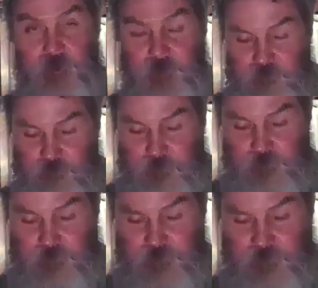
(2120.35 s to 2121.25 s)
and has
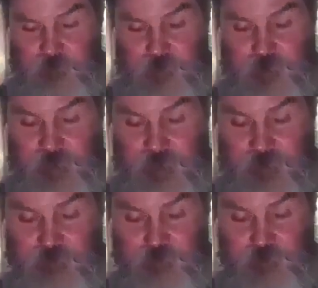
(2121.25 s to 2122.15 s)
charged me with
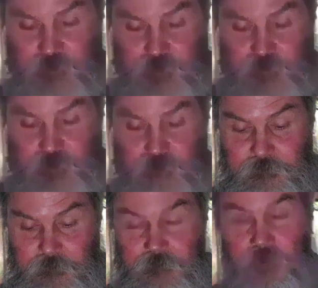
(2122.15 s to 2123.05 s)
building him a
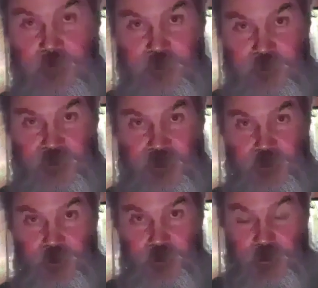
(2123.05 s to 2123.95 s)
house in Jerusalem,
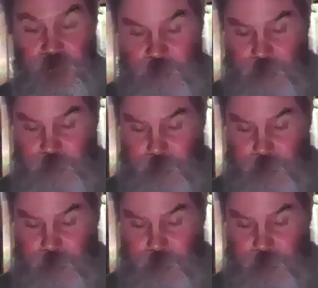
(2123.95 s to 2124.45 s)
which is